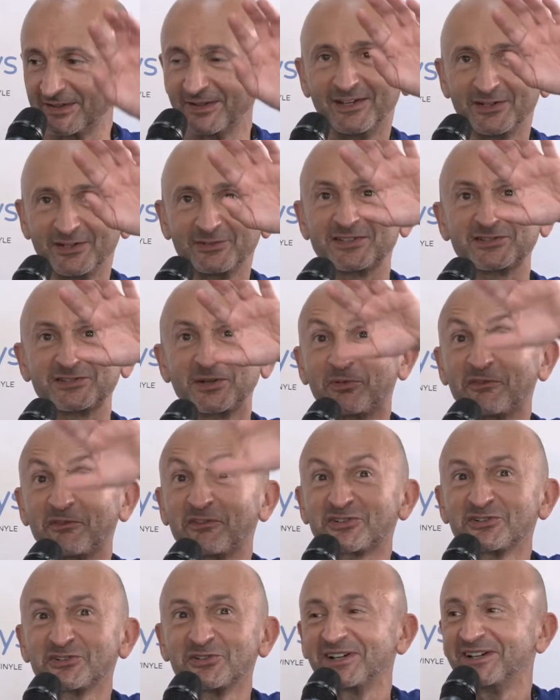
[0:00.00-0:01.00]
Yeah. There's some
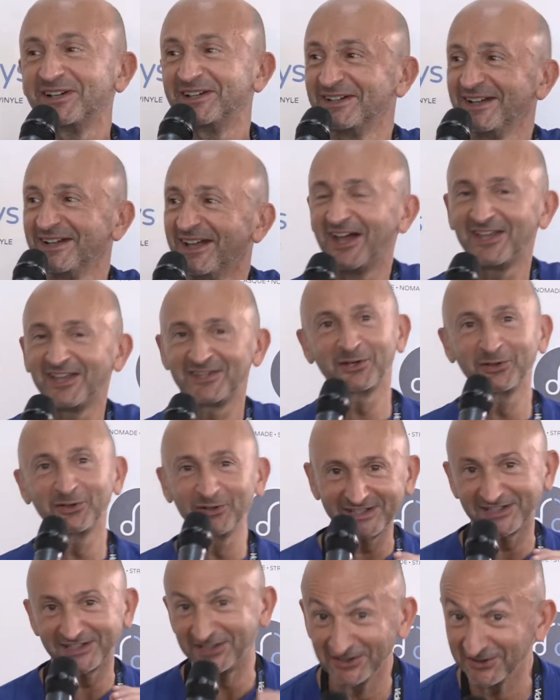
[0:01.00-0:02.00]
professional here, they're going to
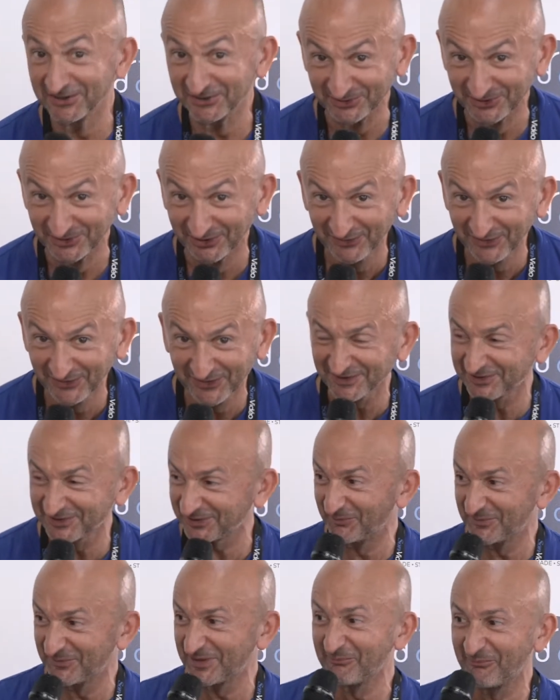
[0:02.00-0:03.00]
kill you.
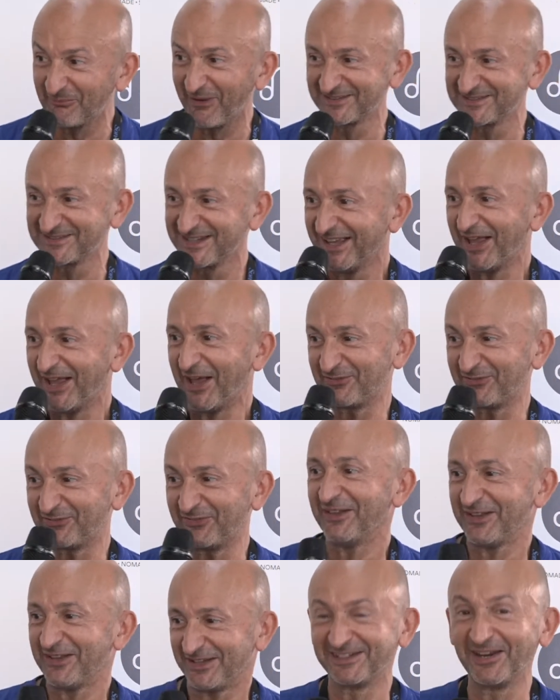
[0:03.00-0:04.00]
There's very bad. good
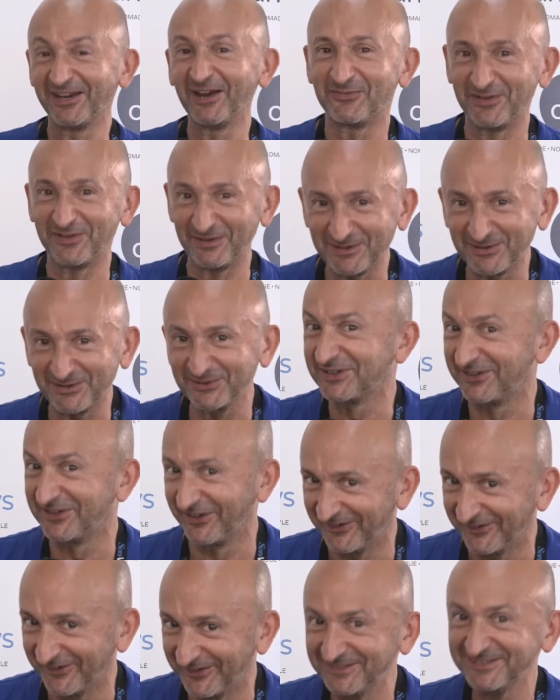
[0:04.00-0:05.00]
gear, yeah, very, very good, good
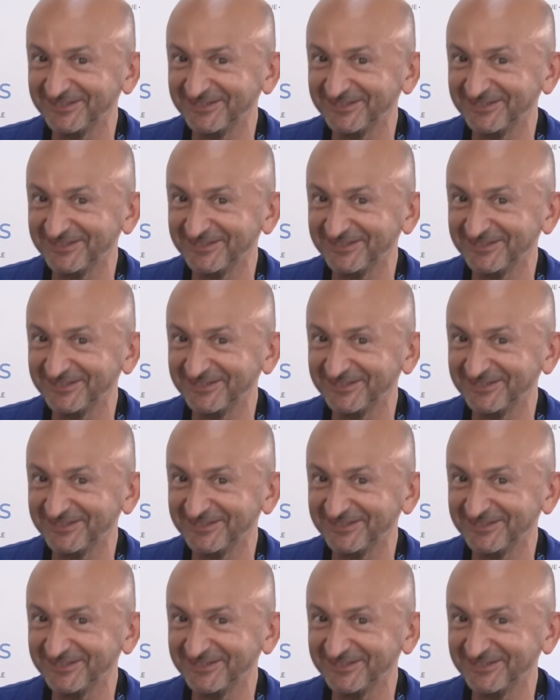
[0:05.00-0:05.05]
gear.